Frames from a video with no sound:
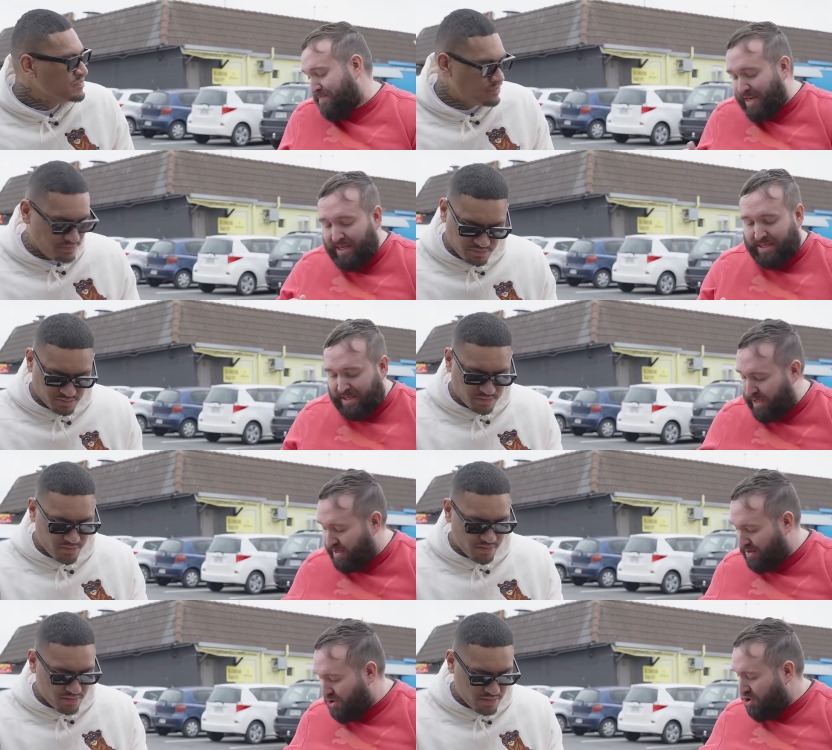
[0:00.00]
Speaker 1: But here's the
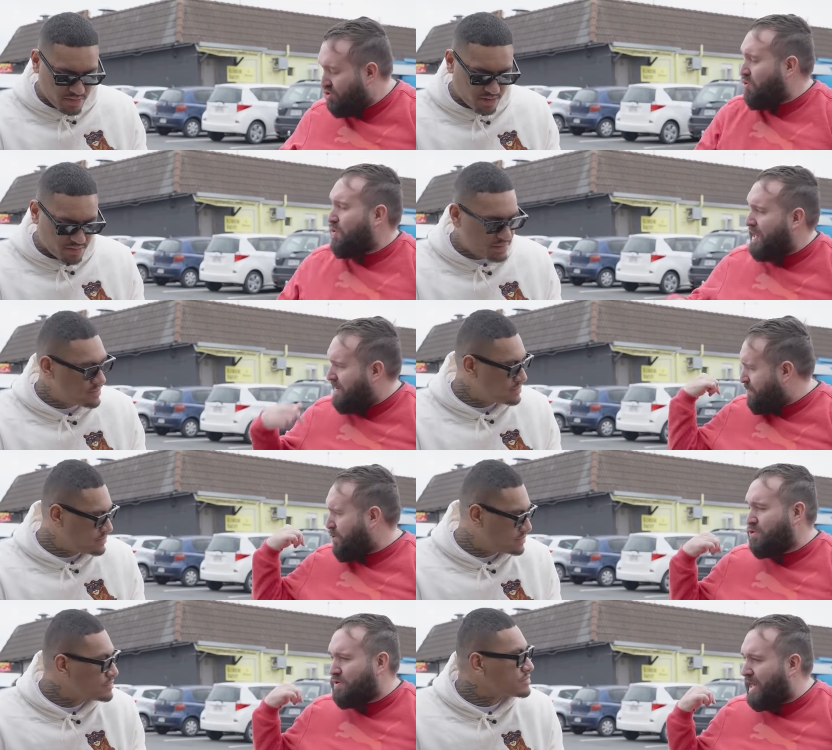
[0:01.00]
thing. You went and bought all